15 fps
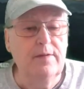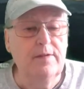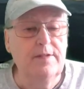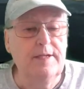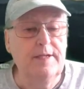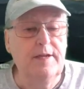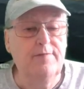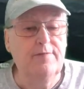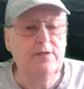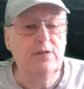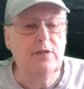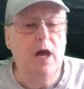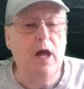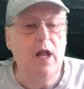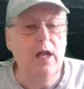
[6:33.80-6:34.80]
City of
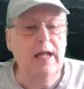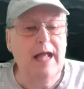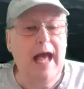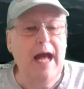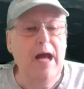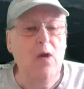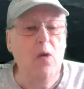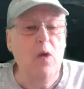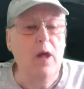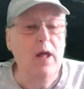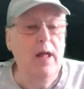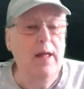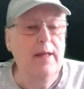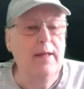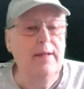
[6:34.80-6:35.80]
Tyrol,
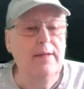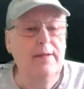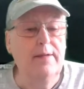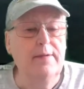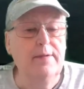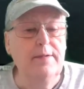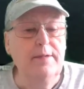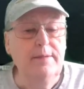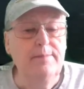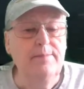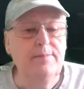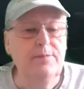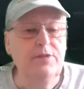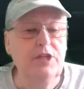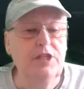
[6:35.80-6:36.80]

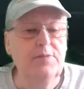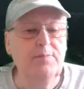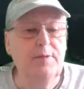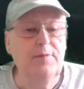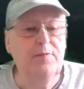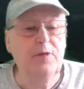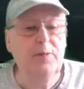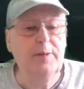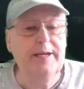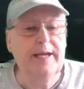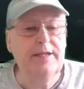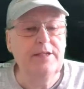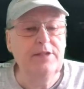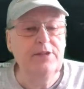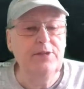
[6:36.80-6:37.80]
just before we
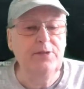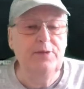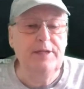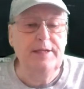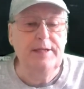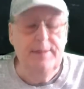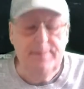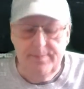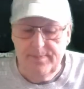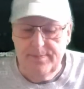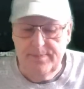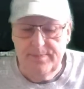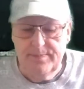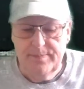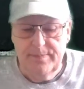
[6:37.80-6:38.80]
get to
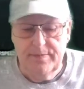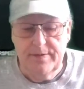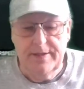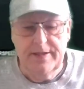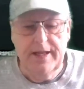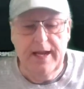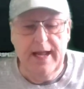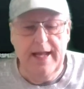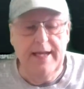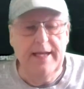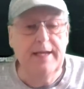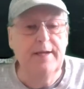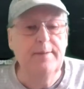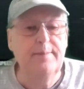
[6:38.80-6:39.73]
the lake.